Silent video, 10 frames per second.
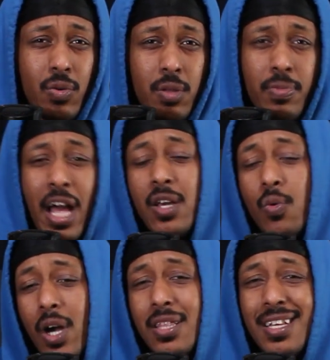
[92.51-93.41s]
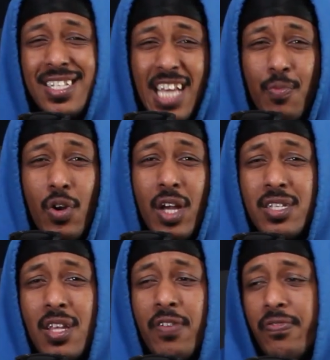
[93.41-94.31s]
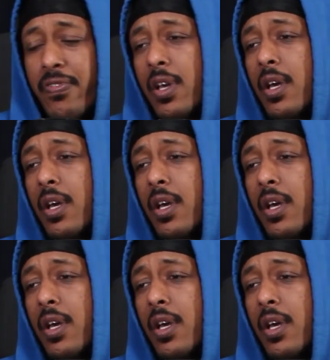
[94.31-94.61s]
the black and white, like samurai stuff.